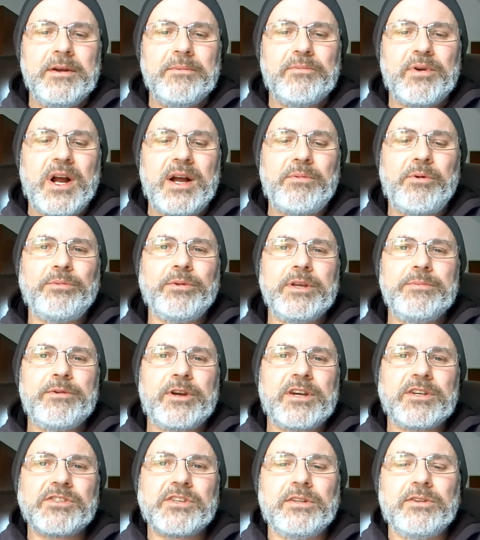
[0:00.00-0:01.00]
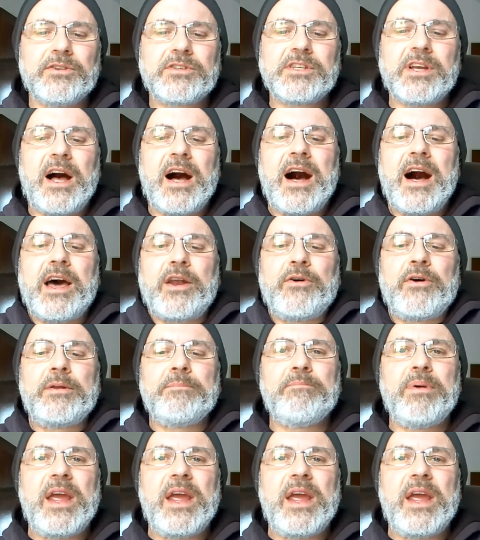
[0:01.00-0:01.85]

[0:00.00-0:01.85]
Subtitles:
probably because it looks odd on